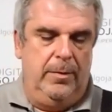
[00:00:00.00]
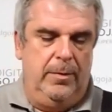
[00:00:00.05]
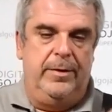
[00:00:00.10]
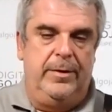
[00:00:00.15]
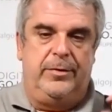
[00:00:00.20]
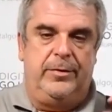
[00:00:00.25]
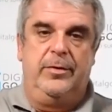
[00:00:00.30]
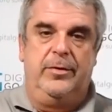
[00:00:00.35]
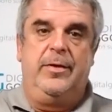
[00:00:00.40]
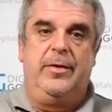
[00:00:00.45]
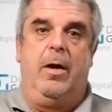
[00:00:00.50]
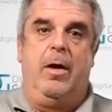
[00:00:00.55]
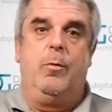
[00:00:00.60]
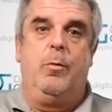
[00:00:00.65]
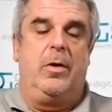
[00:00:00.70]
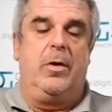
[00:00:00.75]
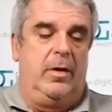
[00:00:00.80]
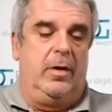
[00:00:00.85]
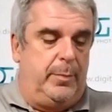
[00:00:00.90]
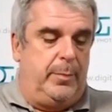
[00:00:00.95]
this is how
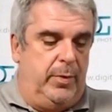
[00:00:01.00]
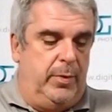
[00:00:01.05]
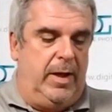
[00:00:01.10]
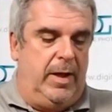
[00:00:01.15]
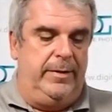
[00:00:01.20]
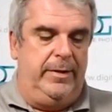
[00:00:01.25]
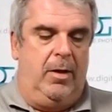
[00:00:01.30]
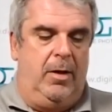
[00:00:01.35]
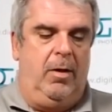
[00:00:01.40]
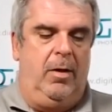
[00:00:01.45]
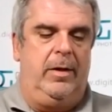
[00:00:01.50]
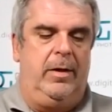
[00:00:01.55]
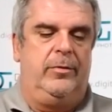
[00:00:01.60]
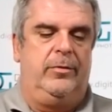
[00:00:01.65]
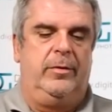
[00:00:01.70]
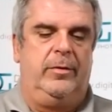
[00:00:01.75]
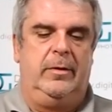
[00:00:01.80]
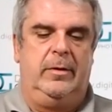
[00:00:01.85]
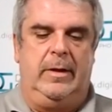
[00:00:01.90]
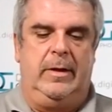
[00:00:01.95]
we're going to put on the
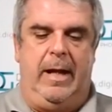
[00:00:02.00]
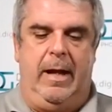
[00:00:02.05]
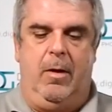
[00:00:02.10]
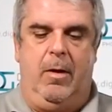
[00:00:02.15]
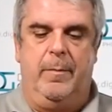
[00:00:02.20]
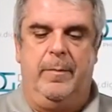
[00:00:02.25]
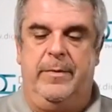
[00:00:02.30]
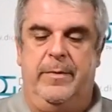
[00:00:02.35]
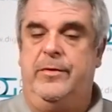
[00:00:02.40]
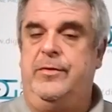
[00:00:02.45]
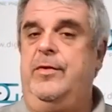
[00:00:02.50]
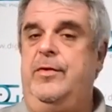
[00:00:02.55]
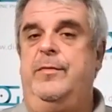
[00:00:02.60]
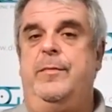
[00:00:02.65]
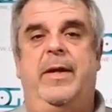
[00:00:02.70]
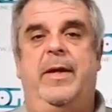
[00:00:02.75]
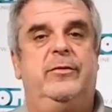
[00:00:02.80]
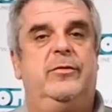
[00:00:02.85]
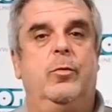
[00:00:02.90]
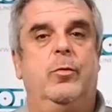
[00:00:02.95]
harness. Now this is
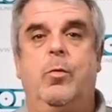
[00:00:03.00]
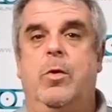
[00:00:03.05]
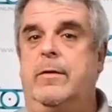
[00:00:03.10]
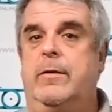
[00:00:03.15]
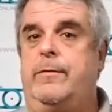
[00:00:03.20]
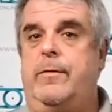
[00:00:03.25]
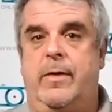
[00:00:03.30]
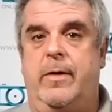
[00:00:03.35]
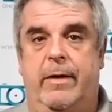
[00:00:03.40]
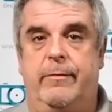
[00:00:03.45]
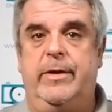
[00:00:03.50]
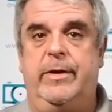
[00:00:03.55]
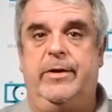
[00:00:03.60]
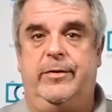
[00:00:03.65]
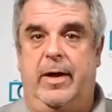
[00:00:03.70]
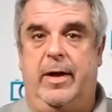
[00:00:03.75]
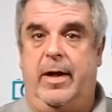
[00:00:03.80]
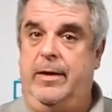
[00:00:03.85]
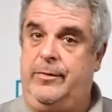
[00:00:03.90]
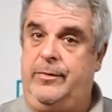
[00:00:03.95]
meant to work for every
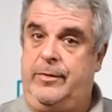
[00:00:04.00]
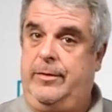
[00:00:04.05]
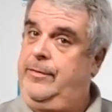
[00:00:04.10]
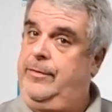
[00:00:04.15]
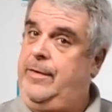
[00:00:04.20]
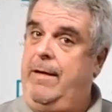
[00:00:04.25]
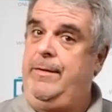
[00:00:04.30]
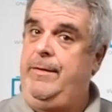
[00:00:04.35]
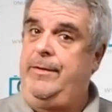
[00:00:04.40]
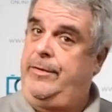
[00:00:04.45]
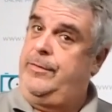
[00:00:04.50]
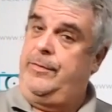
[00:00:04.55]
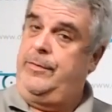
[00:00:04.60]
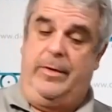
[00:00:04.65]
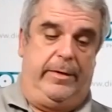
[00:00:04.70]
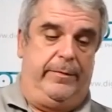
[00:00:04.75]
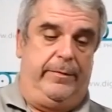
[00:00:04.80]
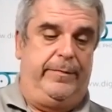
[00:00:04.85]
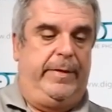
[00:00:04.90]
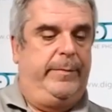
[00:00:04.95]
size because obviously it's
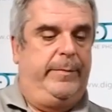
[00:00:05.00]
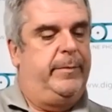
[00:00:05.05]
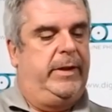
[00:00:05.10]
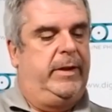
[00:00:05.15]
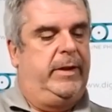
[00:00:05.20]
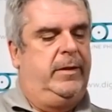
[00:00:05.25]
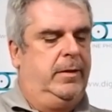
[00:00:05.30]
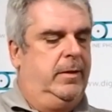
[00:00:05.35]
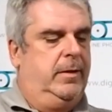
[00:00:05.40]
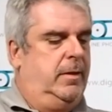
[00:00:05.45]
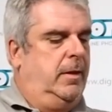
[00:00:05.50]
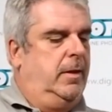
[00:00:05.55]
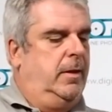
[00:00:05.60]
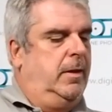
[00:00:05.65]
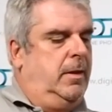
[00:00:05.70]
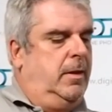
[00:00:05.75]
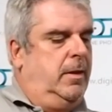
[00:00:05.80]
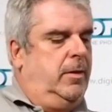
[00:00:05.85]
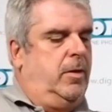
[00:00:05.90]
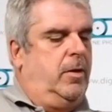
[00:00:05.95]
going to fit me.
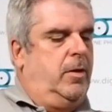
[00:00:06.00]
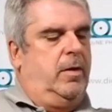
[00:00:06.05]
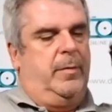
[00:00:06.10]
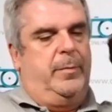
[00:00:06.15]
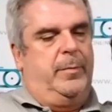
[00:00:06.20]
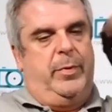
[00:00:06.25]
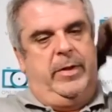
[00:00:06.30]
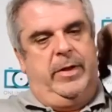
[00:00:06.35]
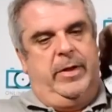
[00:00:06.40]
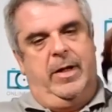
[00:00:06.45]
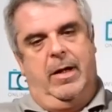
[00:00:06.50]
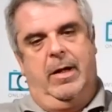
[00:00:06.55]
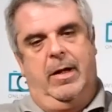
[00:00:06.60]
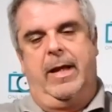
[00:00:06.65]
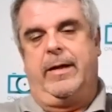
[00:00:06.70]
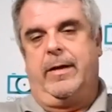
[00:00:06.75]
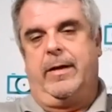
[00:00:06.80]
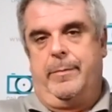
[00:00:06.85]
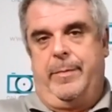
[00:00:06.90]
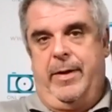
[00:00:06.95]
You're going to put it on
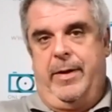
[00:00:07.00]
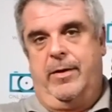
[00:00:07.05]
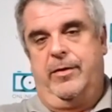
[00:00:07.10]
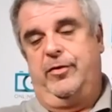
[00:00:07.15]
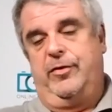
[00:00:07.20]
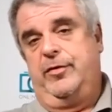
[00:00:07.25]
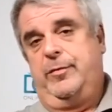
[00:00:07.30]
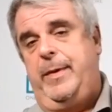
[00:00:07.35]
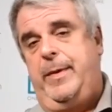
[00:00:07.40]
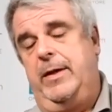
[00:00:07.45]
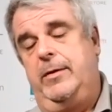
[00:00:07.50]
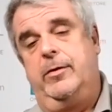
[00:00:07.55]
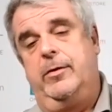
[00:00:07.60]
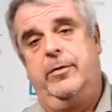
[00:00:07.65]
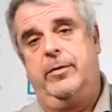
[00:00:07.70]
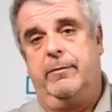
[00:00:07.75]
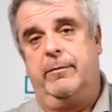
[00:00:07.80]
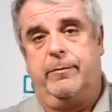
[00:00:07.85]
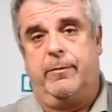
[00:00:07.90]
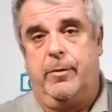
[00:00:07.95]
like a pair of
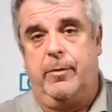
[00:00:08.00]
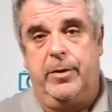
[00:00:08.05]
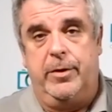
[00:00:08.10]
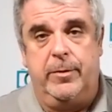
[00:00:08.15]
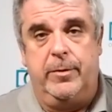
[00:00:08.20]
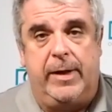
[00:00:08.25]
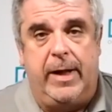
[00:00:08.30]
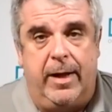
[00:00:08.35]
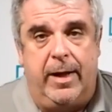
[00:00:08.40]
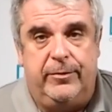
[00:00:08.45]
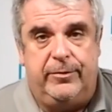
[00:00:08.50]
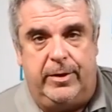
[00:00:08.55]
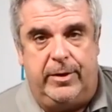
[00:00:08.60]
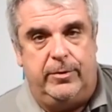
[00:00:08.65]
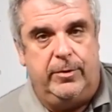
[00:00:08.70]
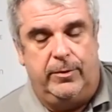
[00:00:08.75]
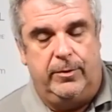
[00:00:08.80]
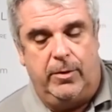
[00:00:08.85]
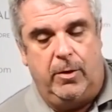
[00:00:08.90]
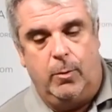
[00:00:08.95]
suspenders, and for you guys that
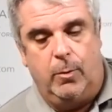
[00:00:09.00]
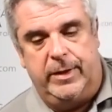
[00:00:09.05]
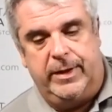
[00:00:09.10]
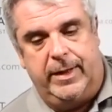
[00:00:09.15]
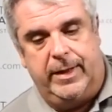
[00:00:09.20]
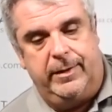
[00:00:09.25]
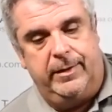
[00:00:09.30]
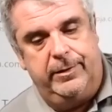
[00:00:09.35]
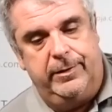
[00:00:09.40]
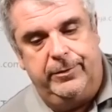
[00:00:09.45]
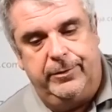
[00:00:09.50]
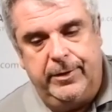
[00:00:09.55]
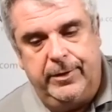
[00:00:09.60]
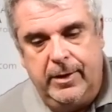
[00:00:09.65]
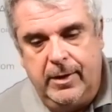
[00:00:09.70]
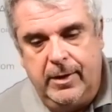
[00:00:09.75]
don't know what that is,